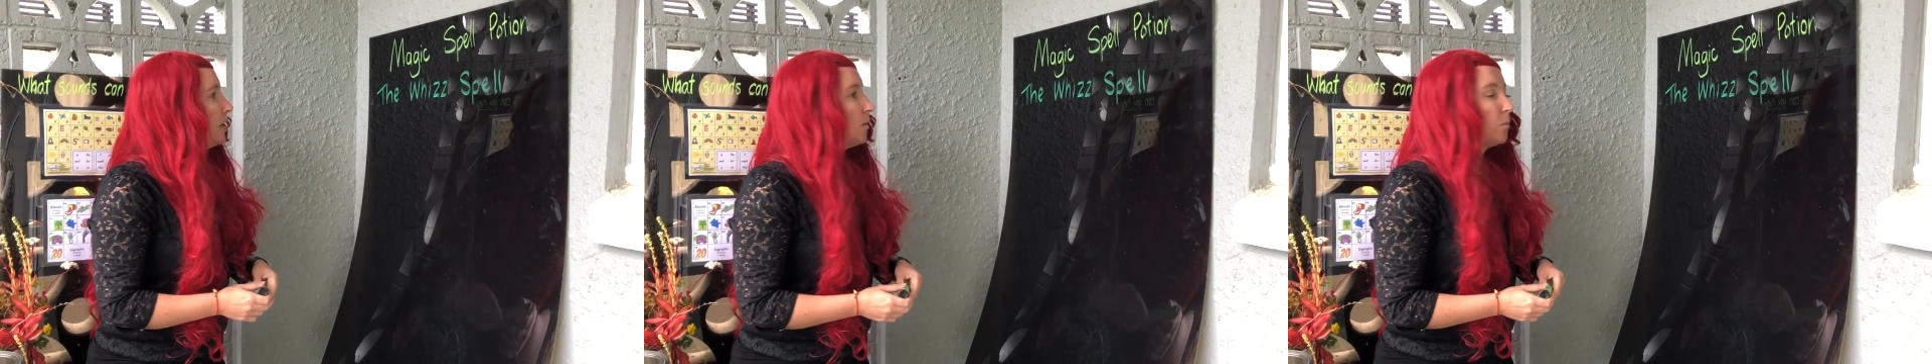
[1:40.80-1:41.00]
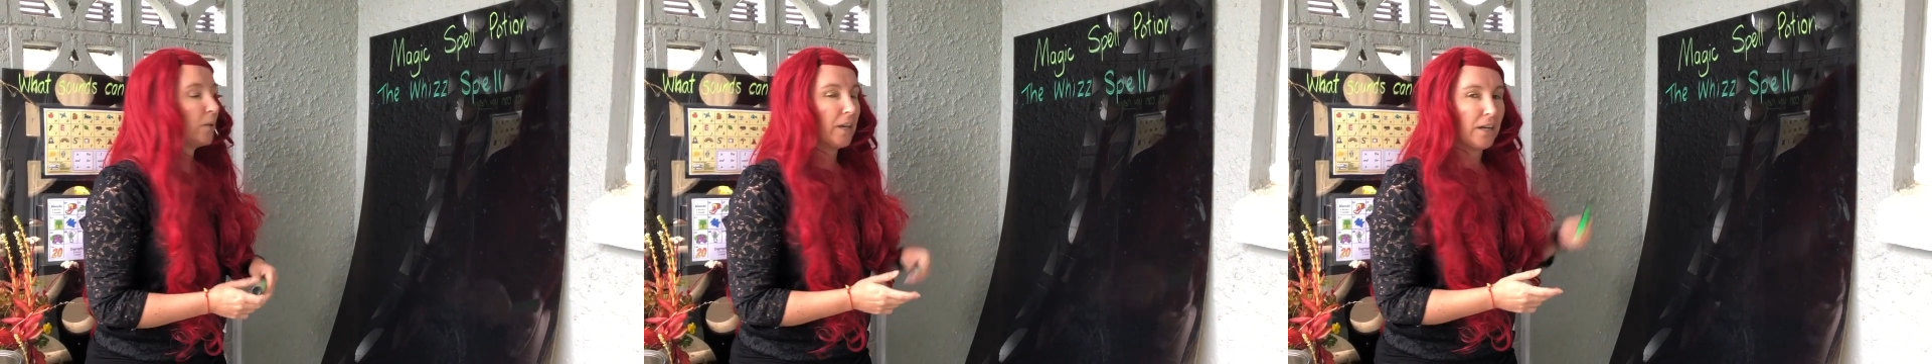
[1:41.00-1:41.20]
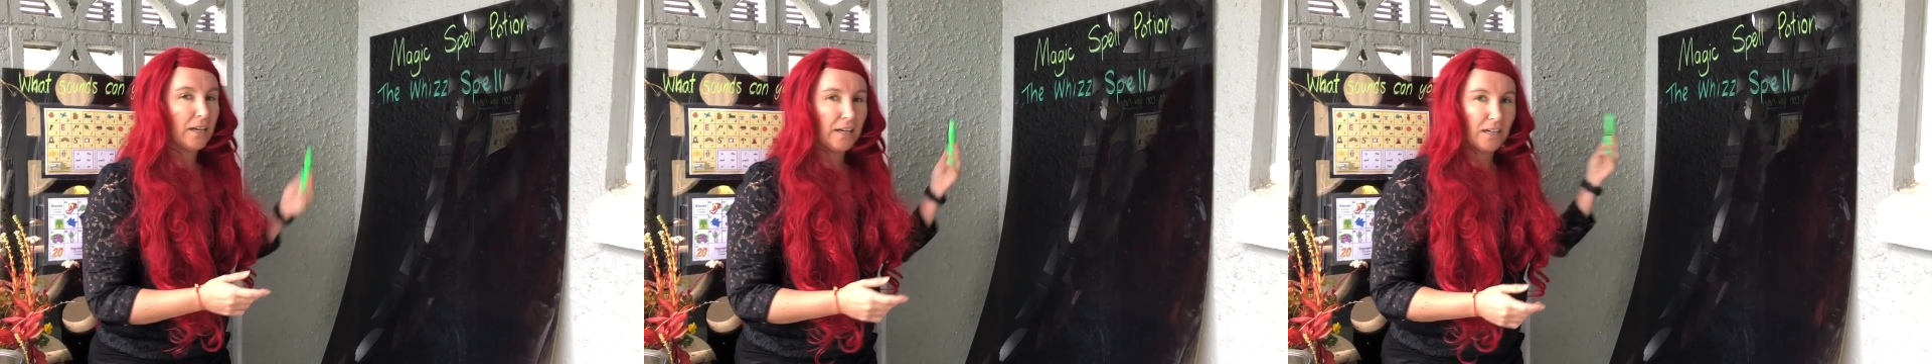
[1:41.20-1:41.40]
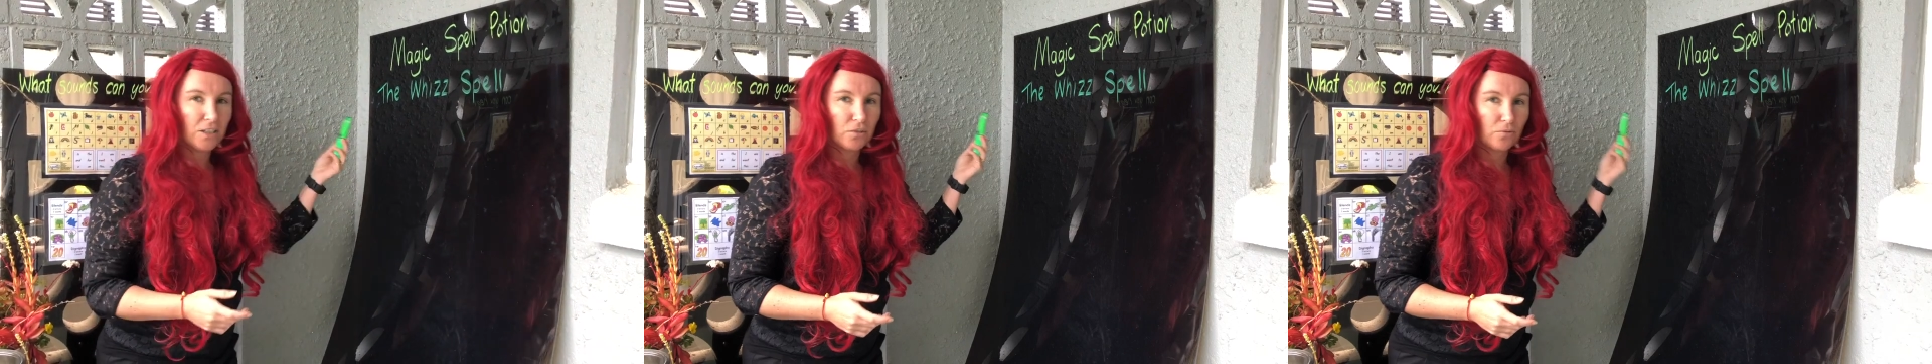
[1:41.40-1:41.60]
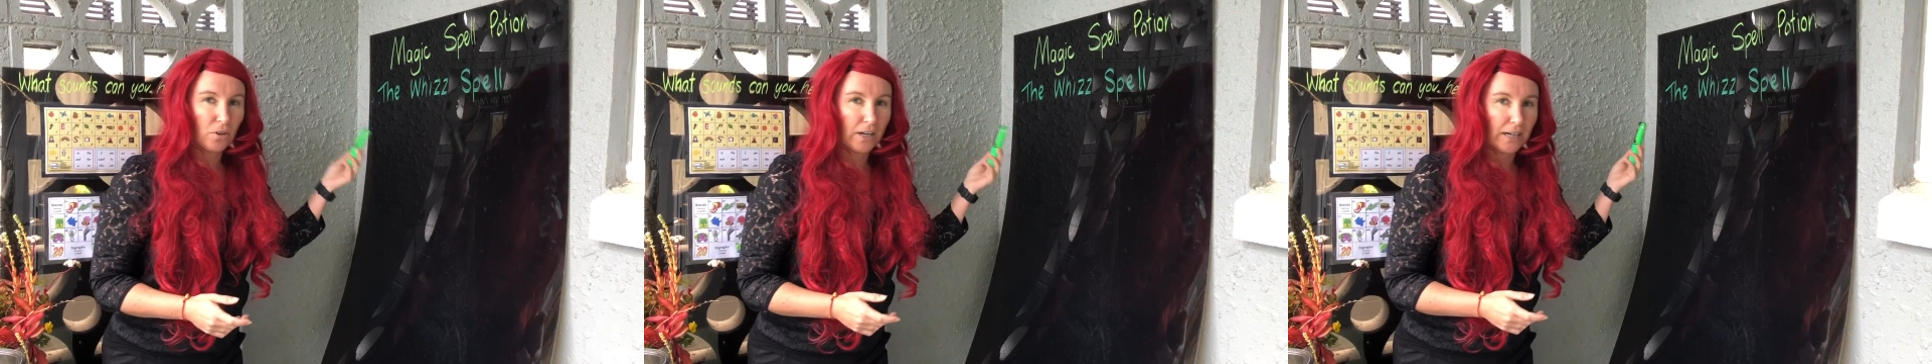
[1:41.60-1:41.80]
we're going to need
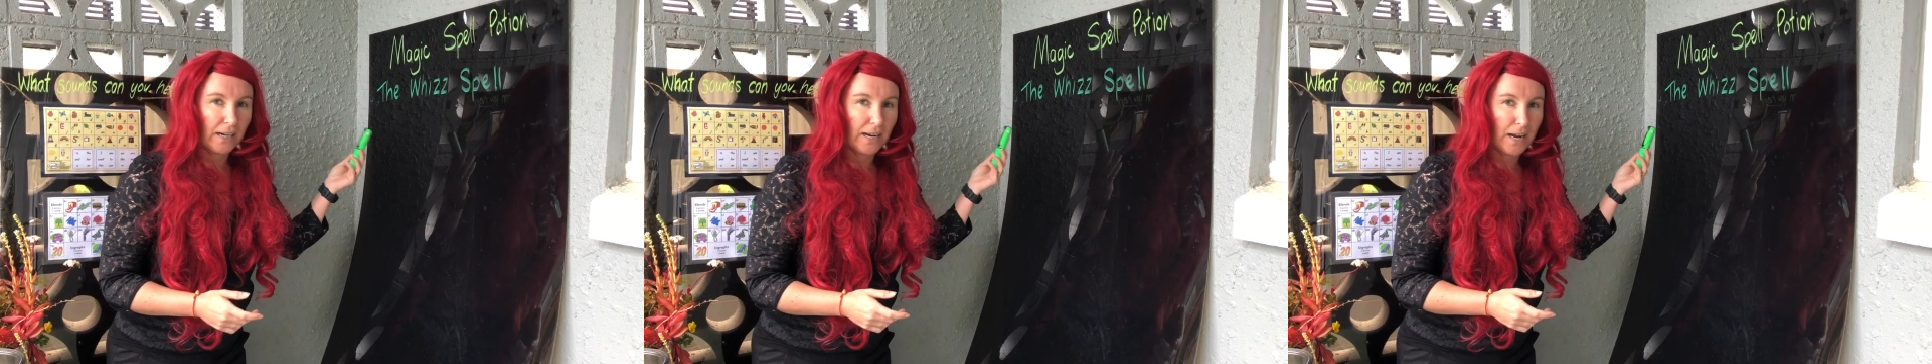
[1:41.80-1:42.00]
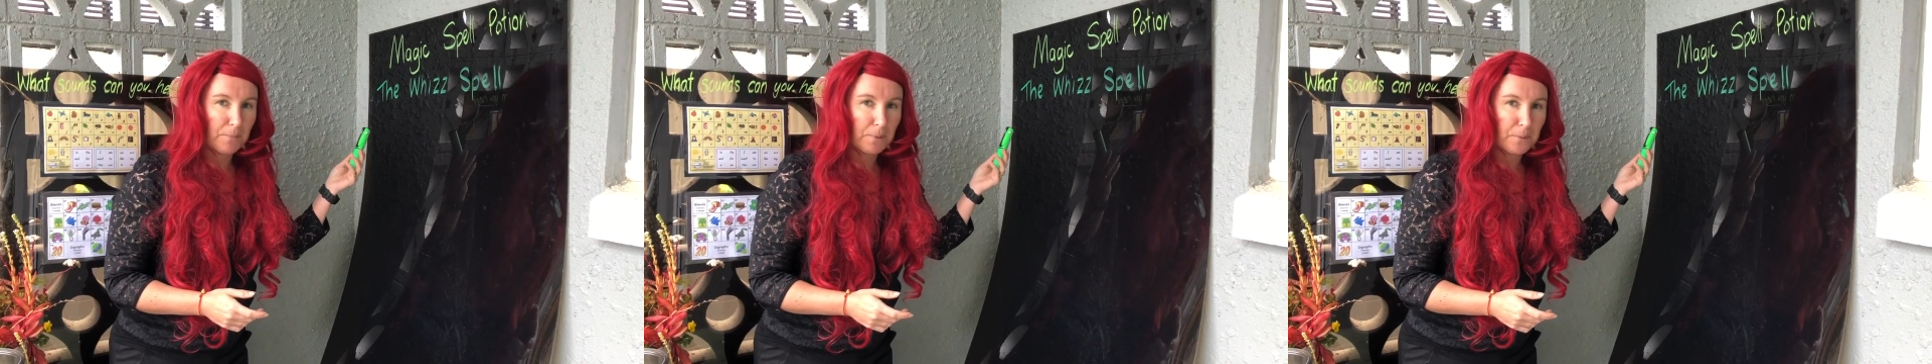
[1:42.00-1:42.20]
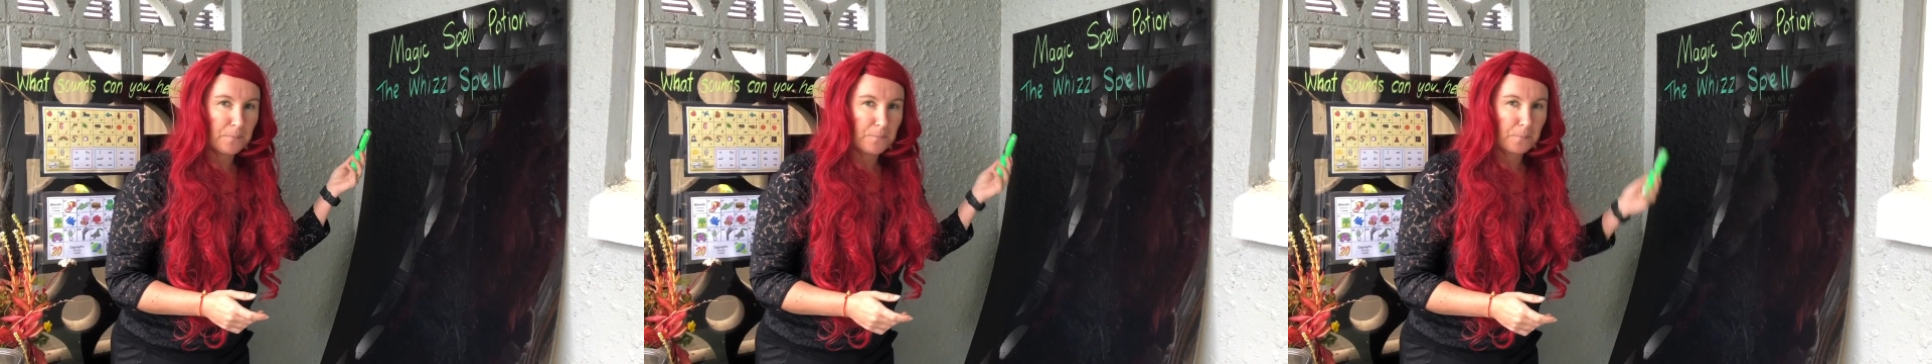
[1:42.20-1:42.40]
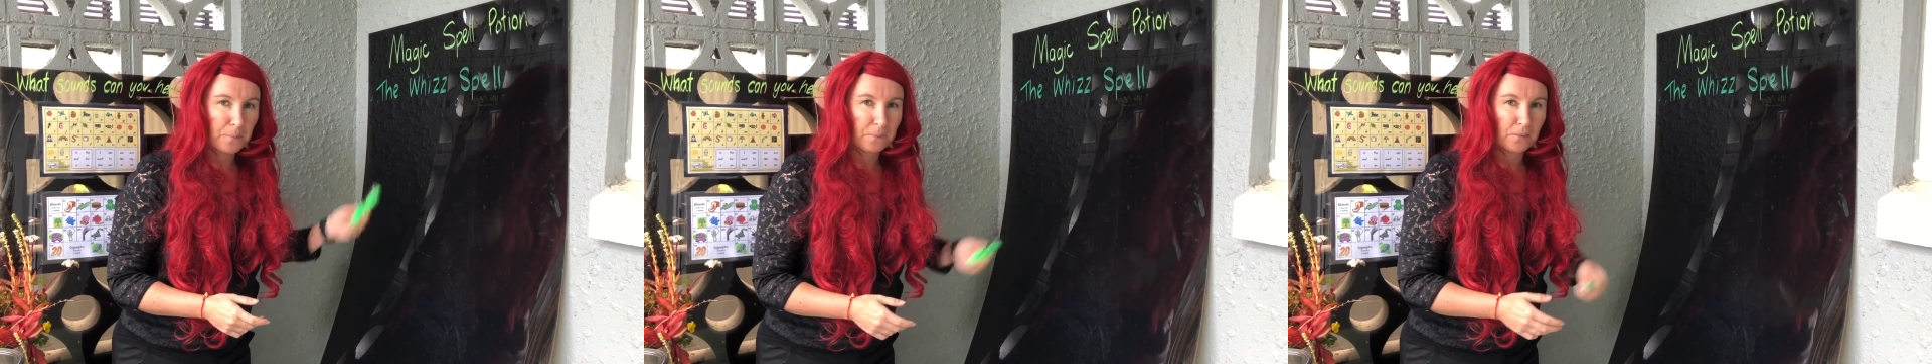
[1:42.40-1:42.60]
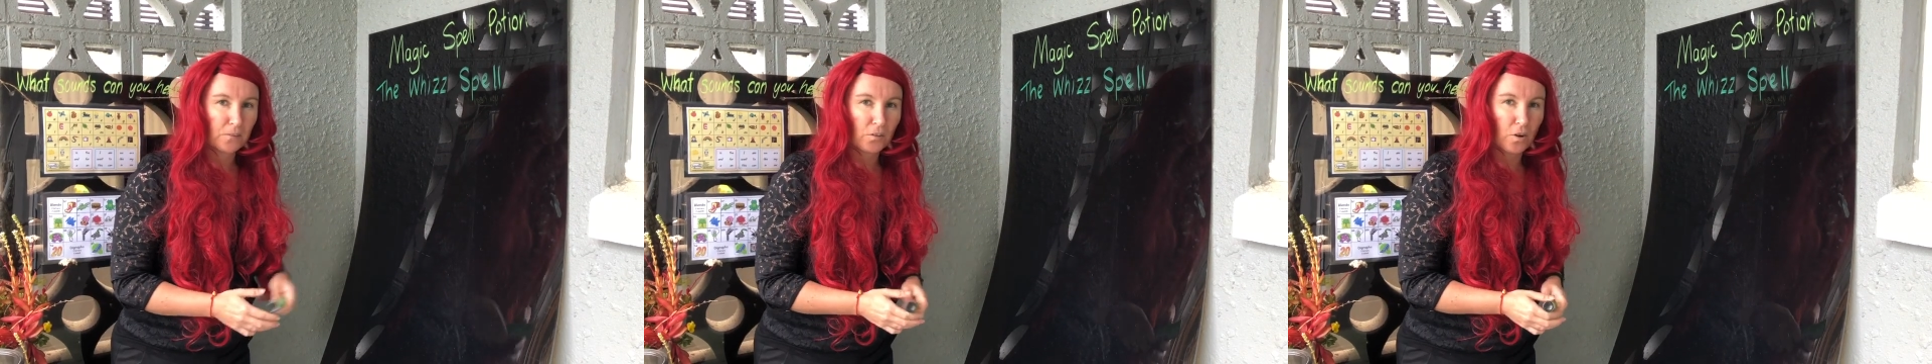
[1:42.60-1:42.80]
to write it up.
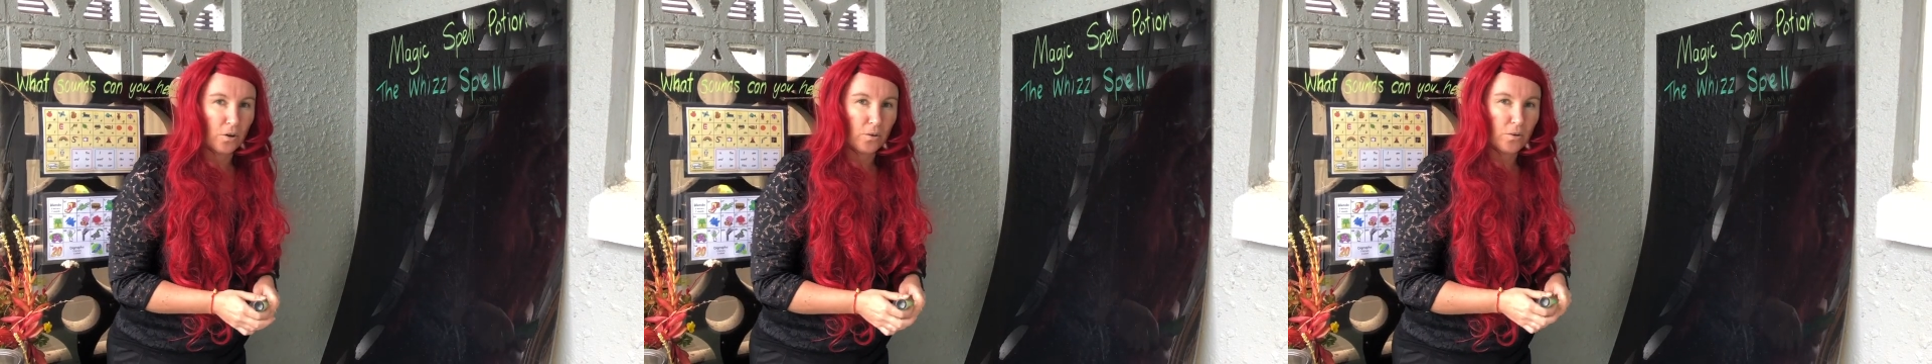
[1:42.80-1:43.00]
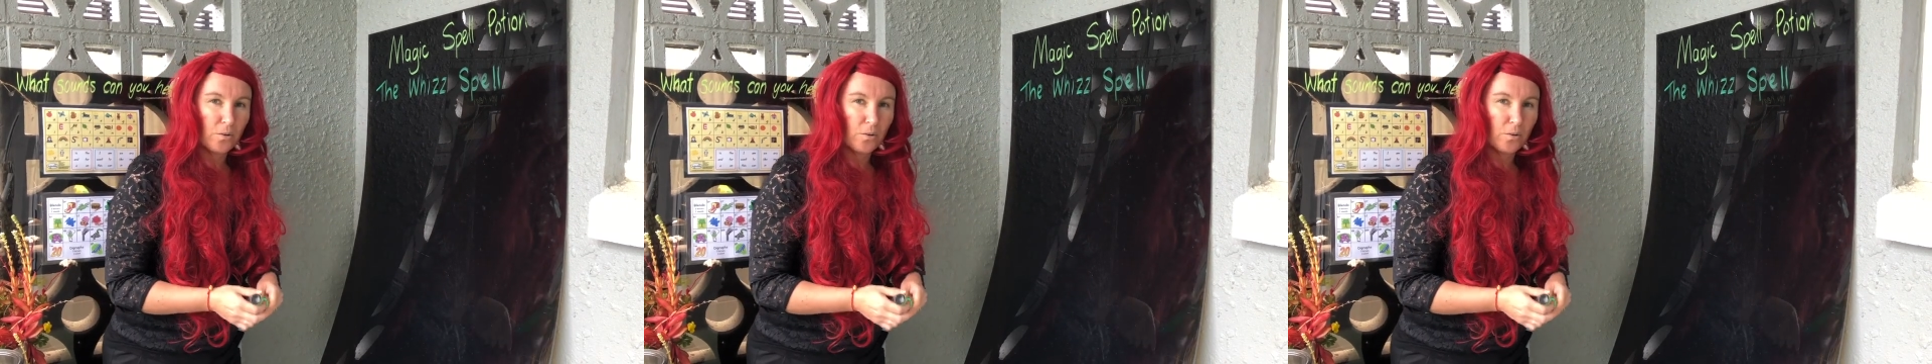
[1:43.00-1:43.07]
So